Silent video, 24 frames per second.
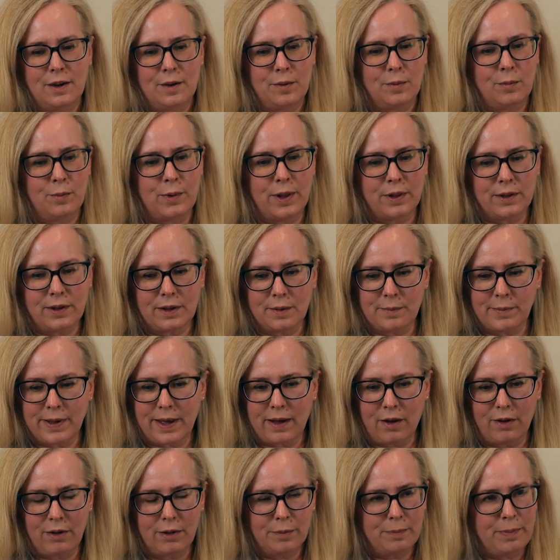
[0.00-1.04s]
welcome
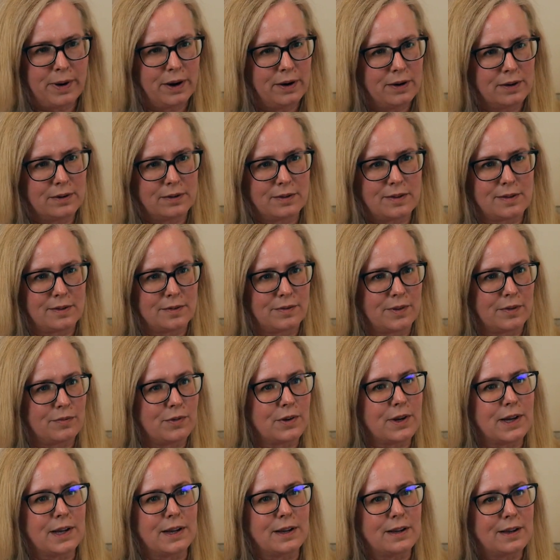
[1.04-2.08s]
all parts of
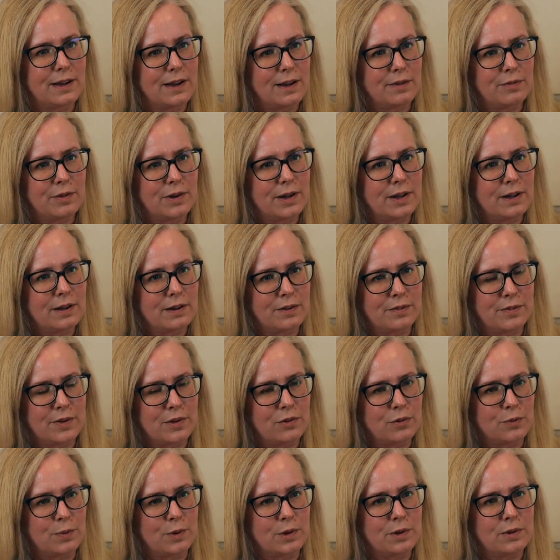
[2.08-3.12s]
every, every
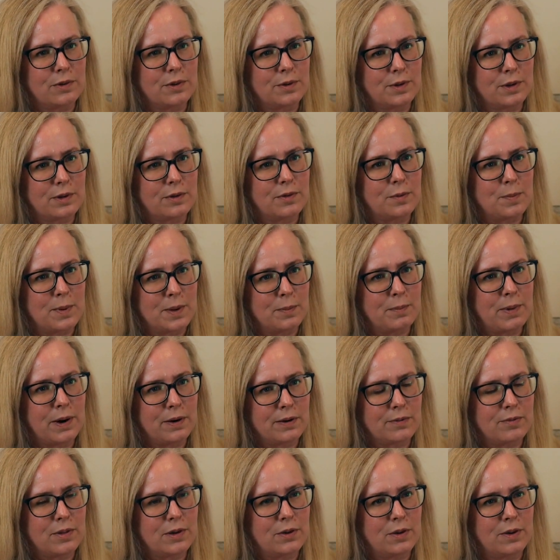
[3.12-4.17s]
individual to, to be a
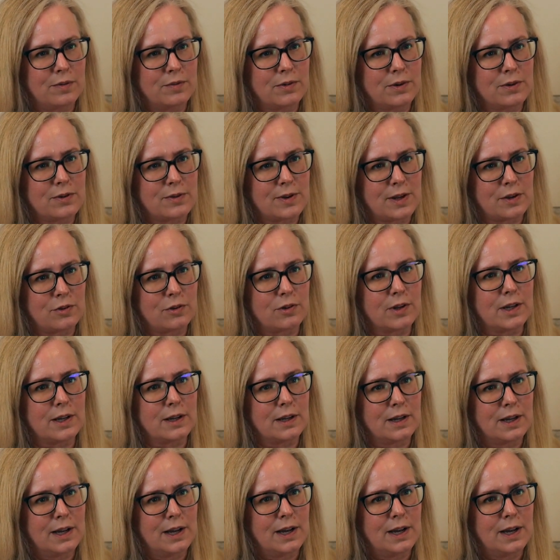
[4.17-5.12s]
part of the conversation.